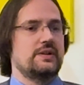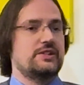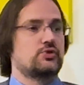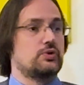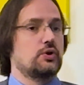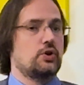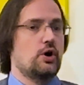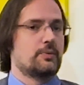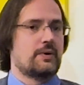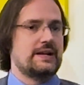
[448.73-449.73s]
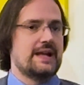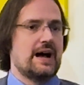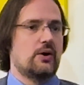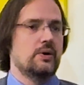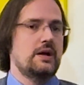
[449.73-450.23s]
Eastern Oklahoma right
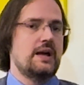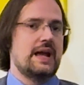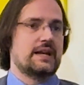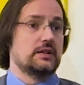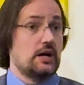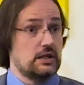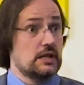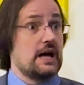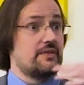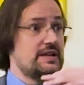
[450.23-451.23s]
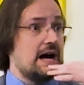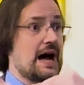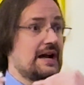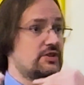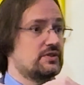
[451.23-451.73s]
now. And a lot of the
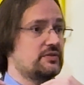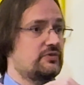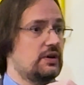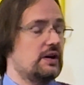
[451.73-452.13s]
eyes of